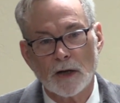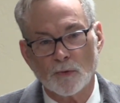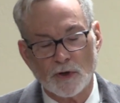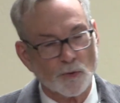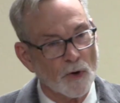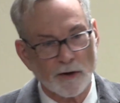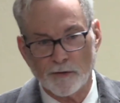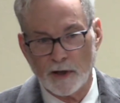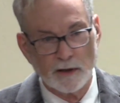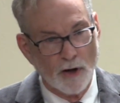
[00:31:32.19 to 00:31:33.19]
which won her
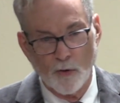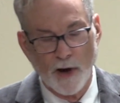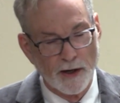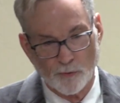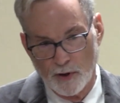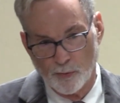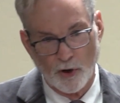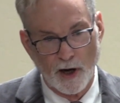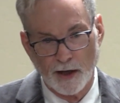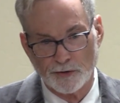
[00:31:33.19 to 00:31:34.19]
the O. Henry
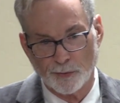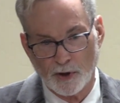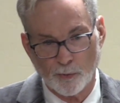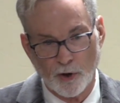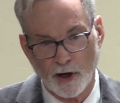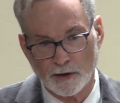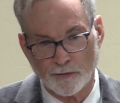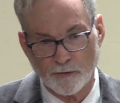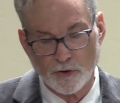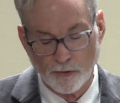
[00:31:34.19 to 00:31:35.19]
Prize, a big prize
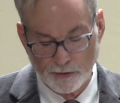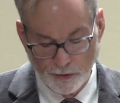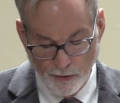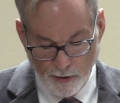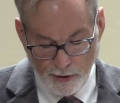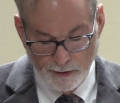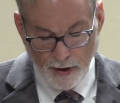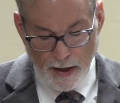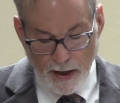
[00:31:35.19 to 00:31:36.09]
for short stories,